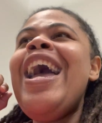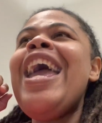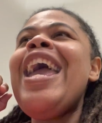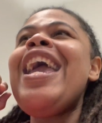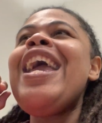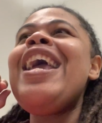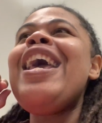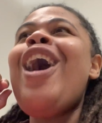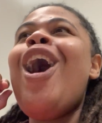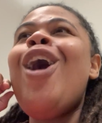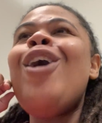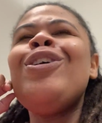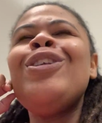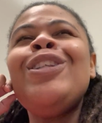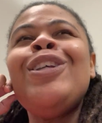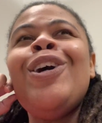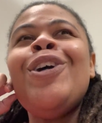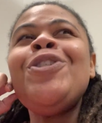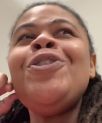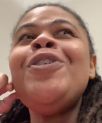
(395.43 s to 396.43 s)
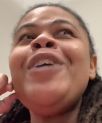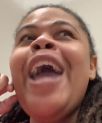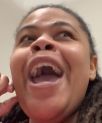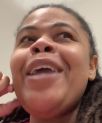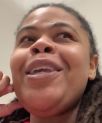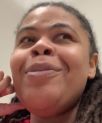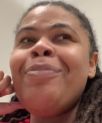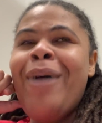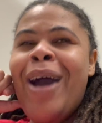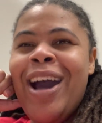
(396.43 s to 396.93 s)
And also, you
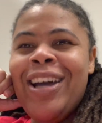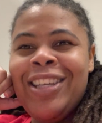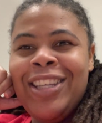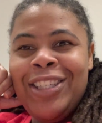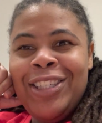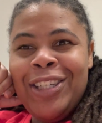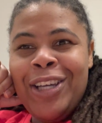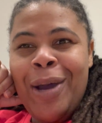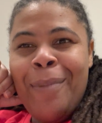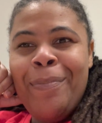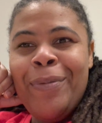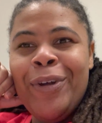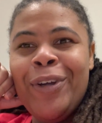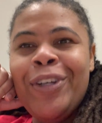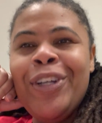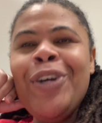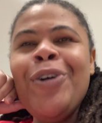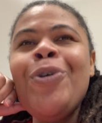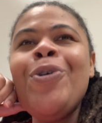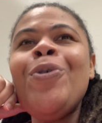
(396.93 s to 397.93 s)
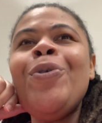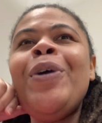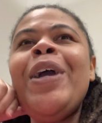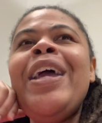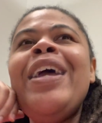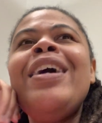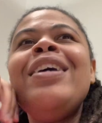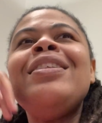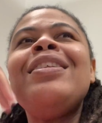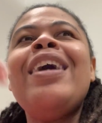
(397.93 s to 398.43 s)
got Iman Shumpert, who
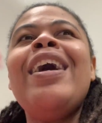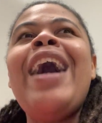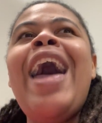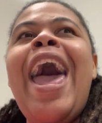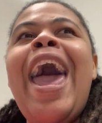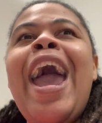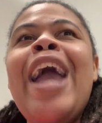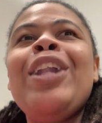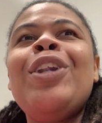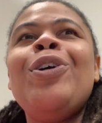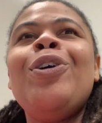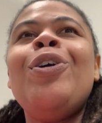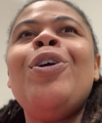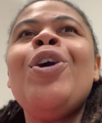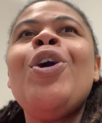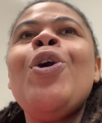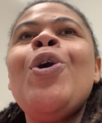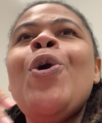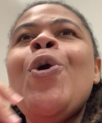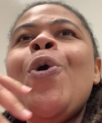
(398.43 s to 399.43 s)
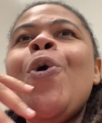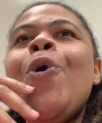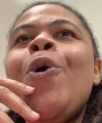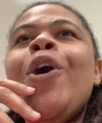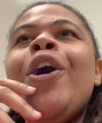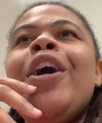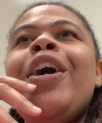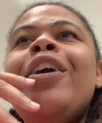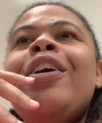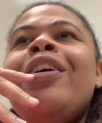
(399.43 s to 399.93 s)
is an actor,
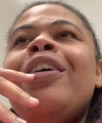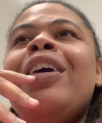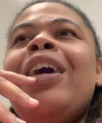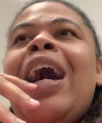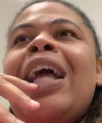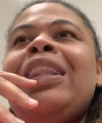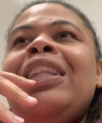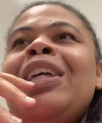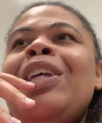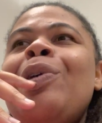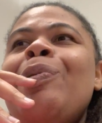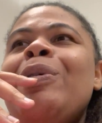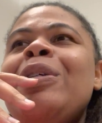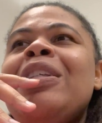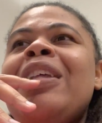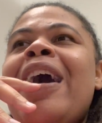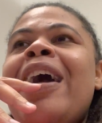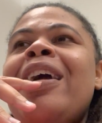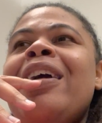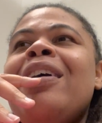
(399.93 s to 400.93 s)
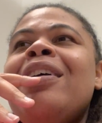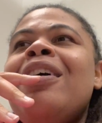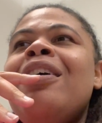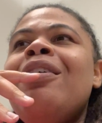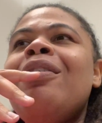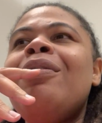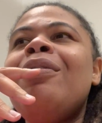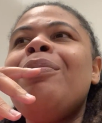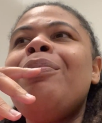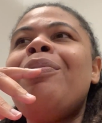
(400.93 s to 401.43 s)
or I think he was like,
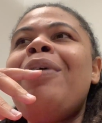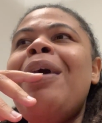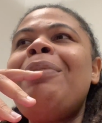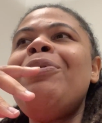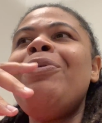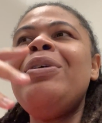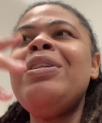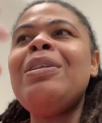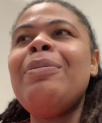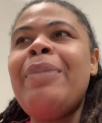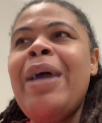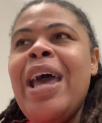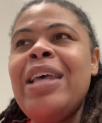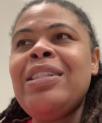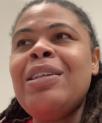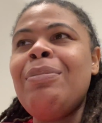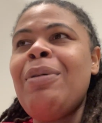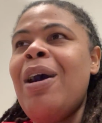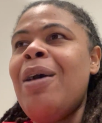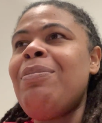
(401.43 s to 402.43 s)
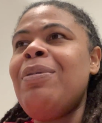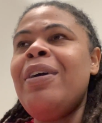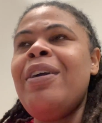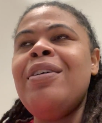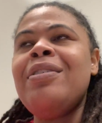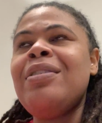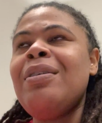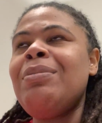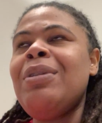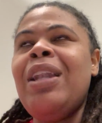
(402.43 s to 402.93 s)
probably was a basketball
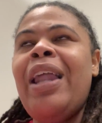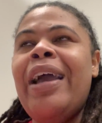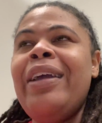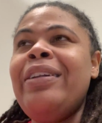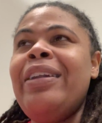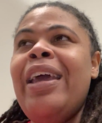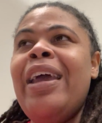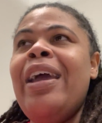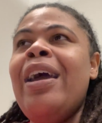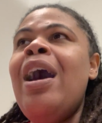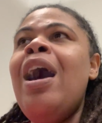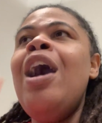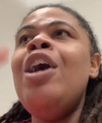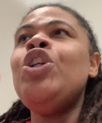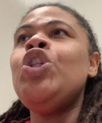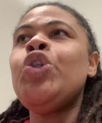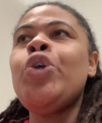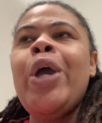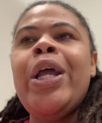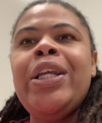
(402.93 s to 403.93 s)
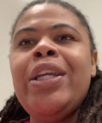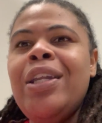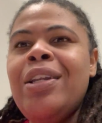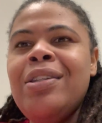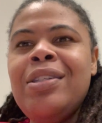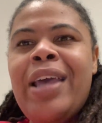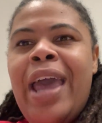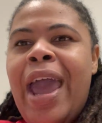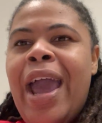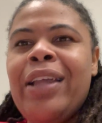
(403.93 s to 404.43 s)
player, something like that, trying to get
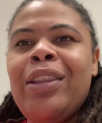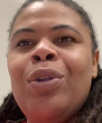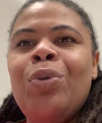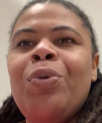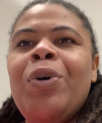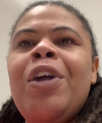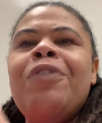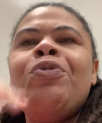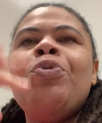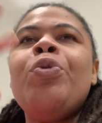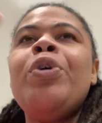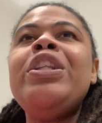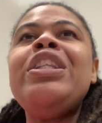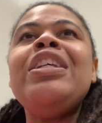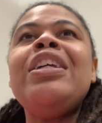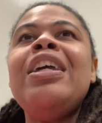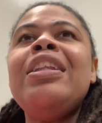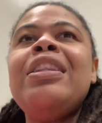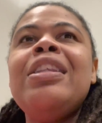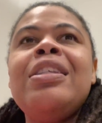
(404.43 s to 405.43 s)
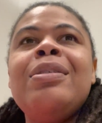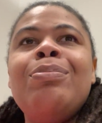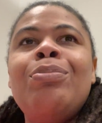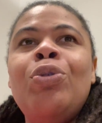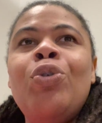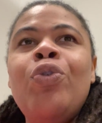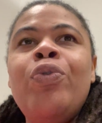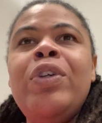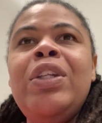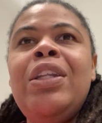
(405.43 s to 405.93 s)
into acting or whatever, wanted to get this
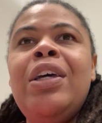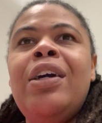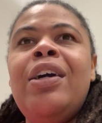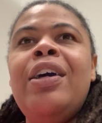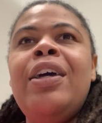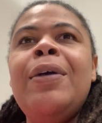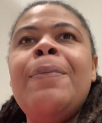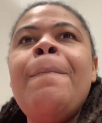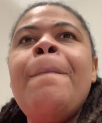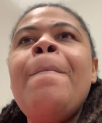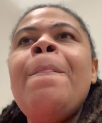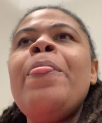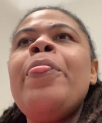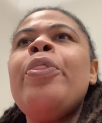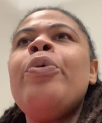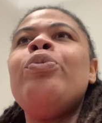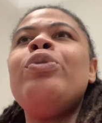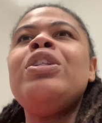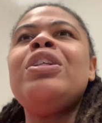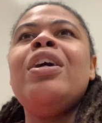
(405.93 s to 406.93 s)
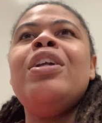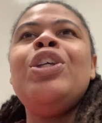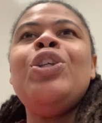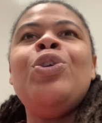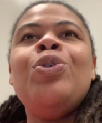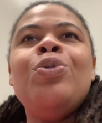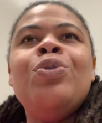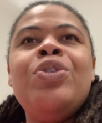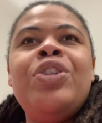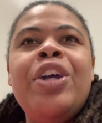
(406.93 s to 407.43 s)
movie done, was going to
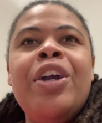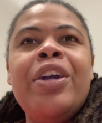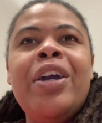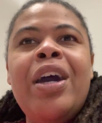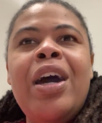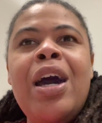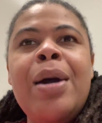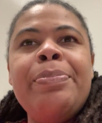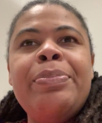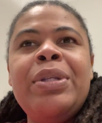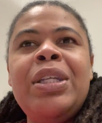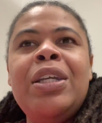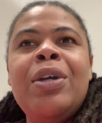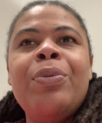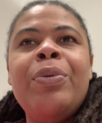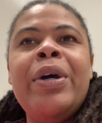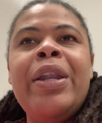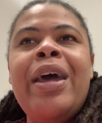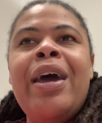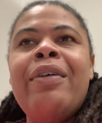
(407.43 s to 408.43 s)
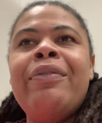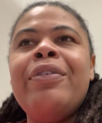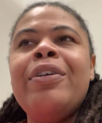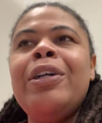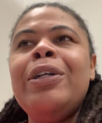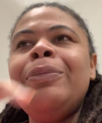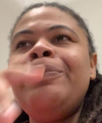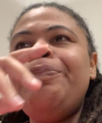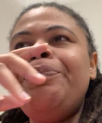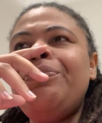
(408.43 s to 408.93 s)
use their company or whatever,